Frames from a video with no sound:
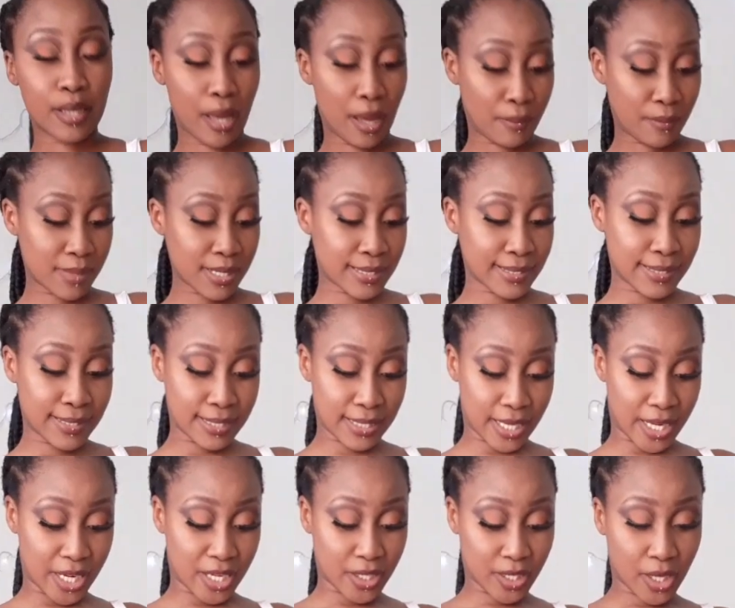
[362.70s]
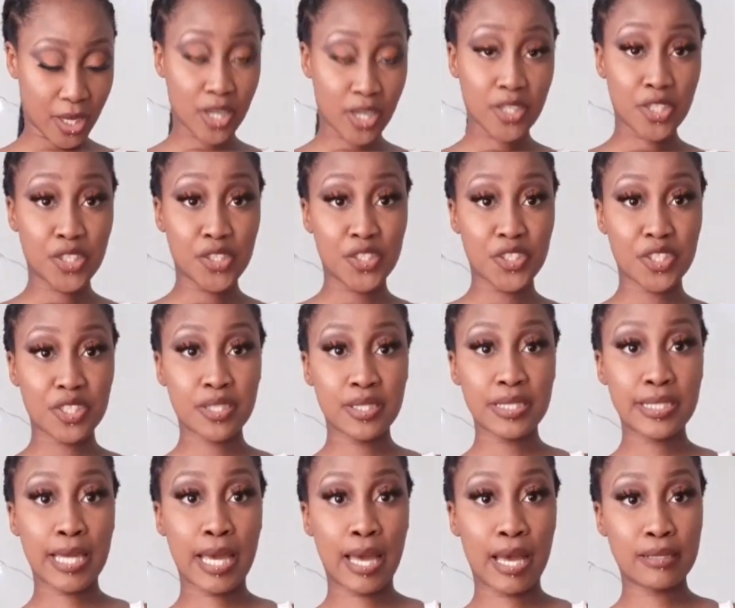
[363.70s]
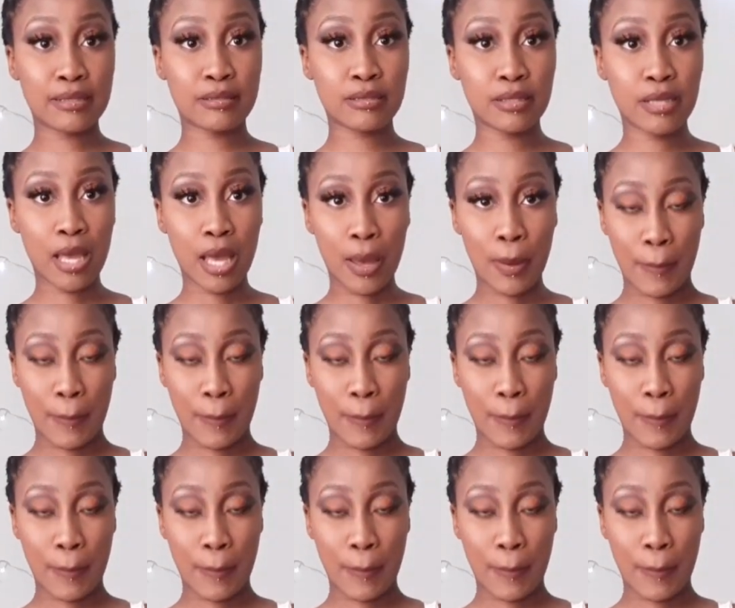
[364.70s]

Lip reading: must say, Shein has